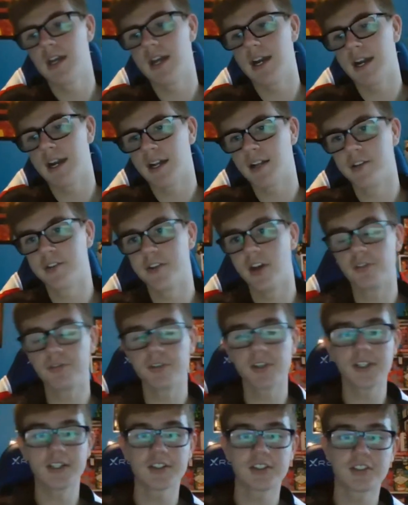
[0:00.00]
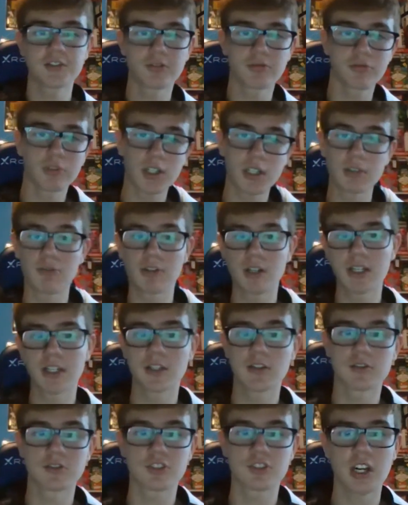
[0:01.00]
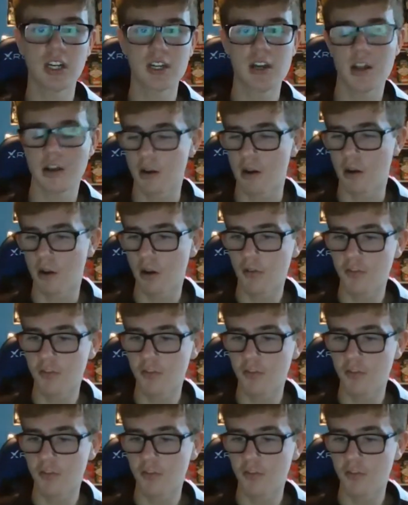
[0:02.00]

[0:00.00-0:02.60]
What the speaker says: And I think this is a really, really good signing.